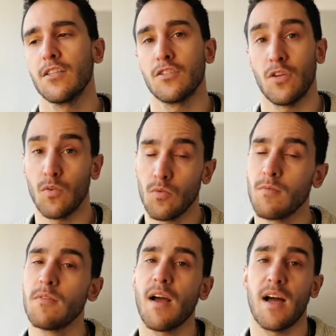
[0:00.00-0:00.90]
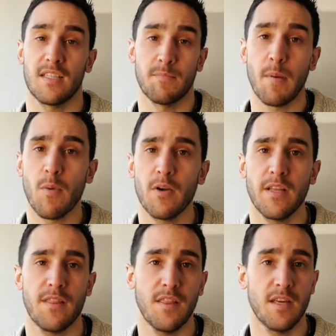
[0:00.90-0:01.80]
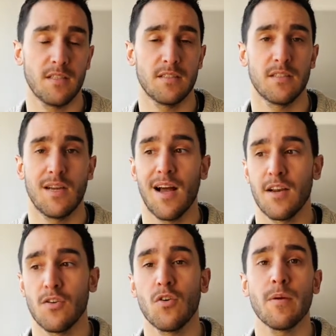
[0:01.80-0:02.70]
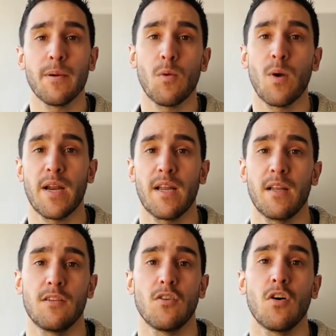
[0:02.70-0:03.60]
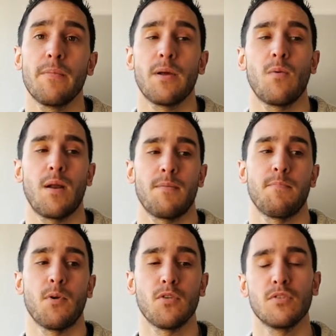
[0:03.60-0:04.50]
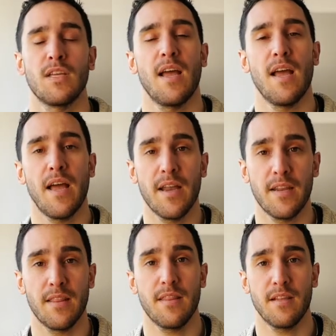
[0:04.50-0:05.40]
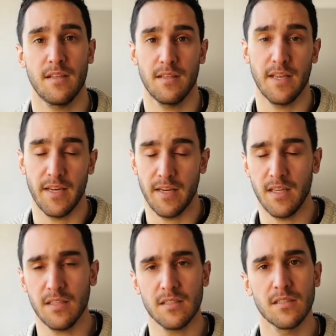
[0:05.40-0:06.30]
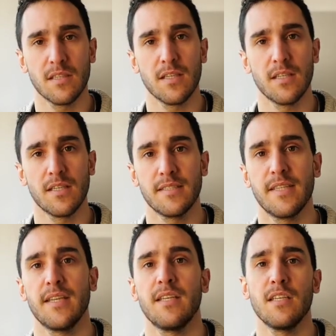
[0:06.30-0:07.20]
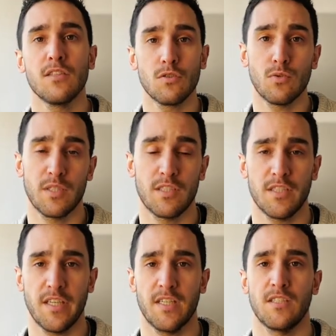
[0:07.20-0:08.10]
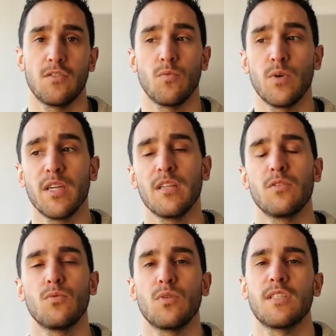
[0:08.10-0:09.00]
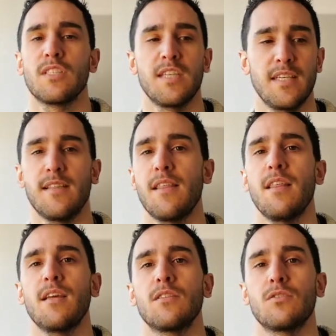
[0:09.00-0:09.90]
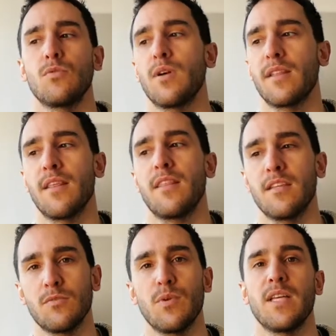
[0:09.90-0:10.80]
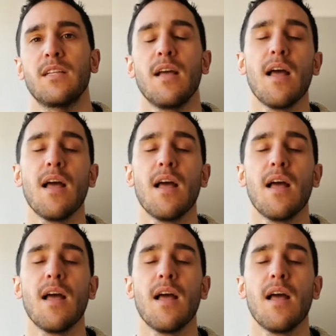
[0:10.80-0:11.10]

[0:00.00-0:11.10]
So as people need things, and not everyone produce anything they need to exchange. We need to exchange things to get the things we need.